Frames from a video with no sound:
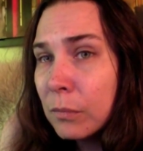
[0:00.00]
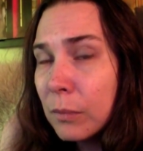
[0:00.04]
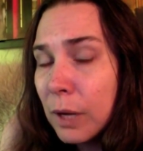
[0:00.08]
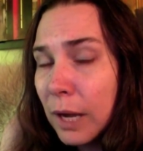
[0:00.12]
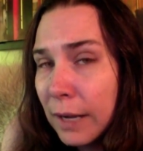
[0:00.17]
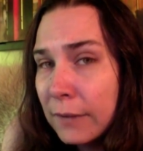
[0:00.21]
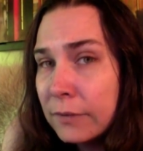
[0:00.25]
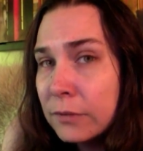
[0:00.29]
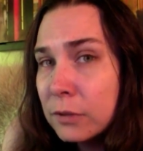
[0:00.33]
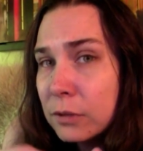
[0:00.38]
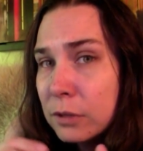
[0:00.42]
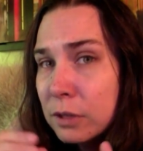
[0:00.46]

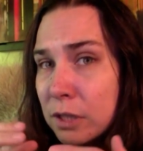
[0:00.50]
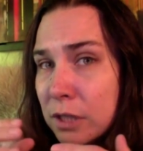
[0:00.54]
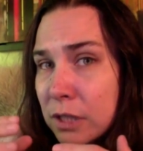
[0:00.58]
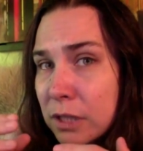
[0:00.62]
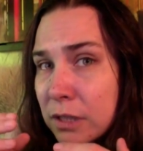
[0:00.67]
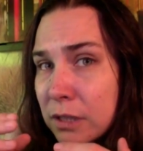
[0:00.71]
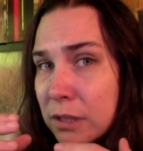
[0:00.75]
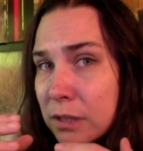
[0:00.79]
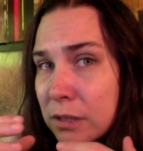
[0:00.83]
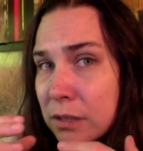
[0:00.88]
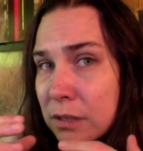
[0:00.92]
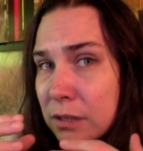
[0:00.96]
after
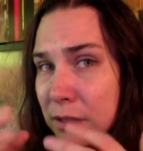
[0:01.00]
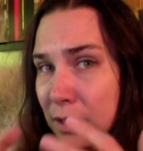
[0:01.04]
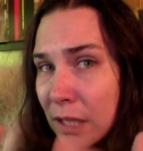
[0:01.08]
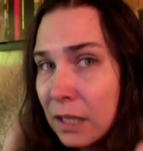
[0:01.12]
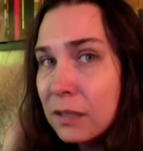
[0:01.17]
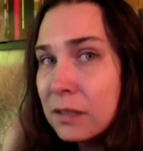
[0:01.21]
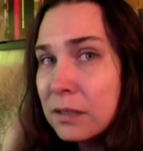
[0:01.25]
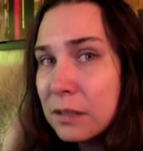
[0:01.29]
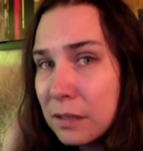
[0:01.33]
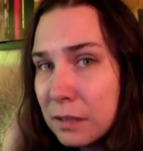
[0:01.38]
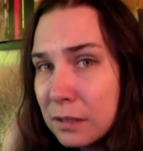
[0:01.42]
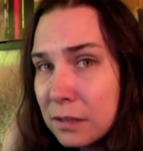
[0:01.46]
she
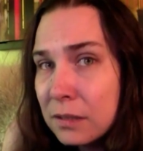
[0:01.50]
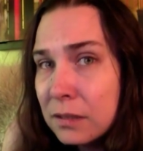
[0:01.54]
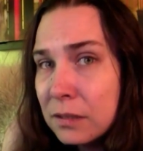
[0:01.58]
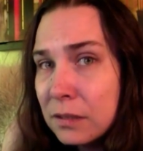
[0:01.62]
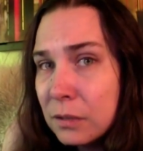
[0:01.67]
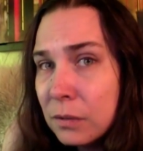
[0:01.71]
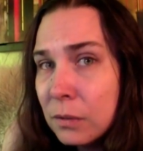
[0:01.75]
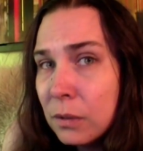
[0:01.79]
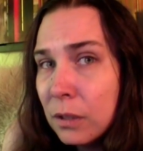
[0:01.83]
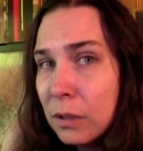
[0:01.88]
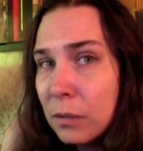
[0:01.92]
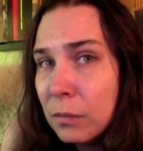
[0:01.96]
does this
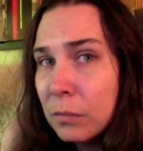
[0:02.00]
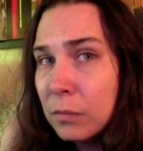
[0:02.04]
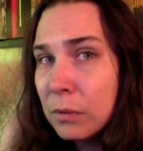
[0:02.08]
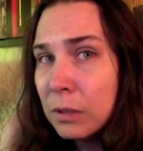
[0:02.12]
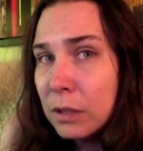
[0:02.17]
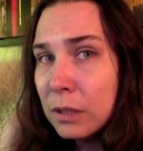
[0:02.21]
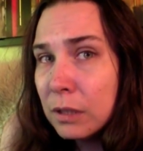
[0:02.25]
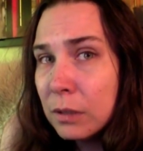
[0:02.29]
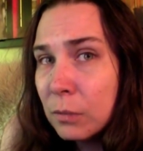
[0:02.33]
to him,